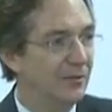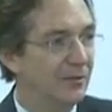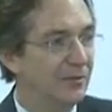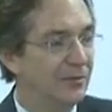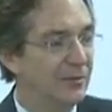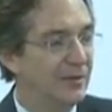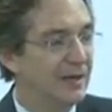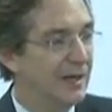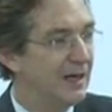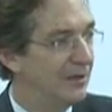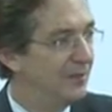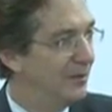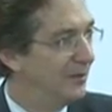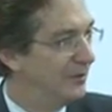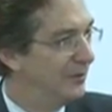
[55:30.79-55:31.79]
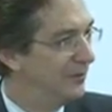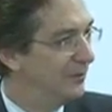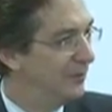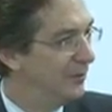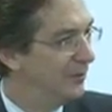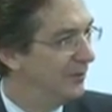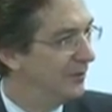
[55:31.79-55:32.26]
three out of every
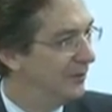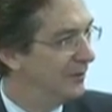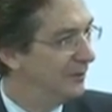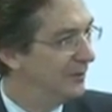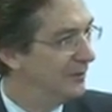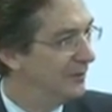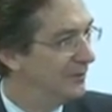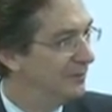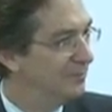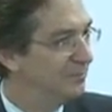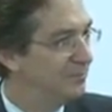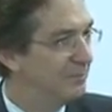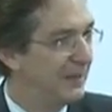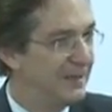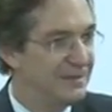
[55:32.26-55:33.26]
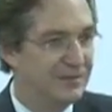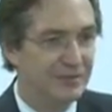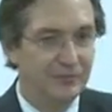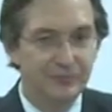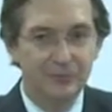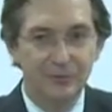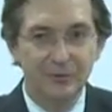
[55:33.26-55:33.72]
four bites
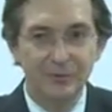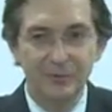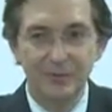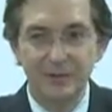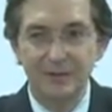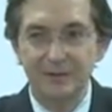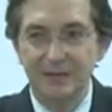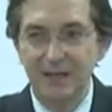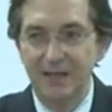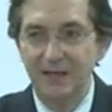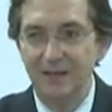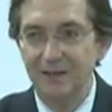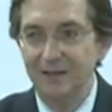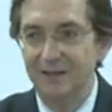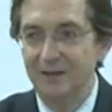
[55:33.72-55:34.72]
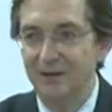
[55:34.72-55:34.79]
of food we take